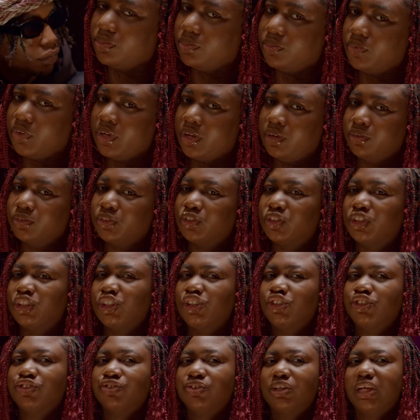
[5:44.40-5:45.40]
Wow. So
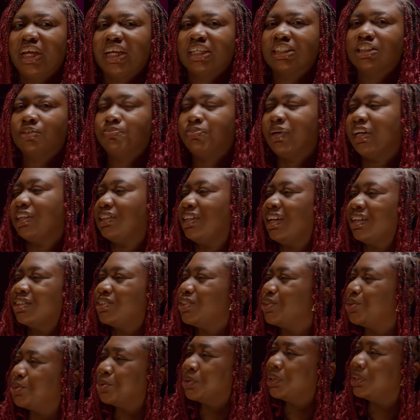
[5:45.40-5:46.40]
did you expect that
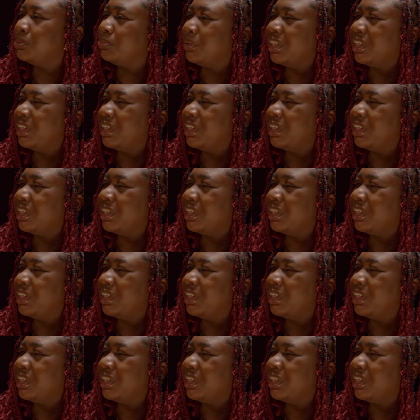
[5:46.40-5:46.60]
song to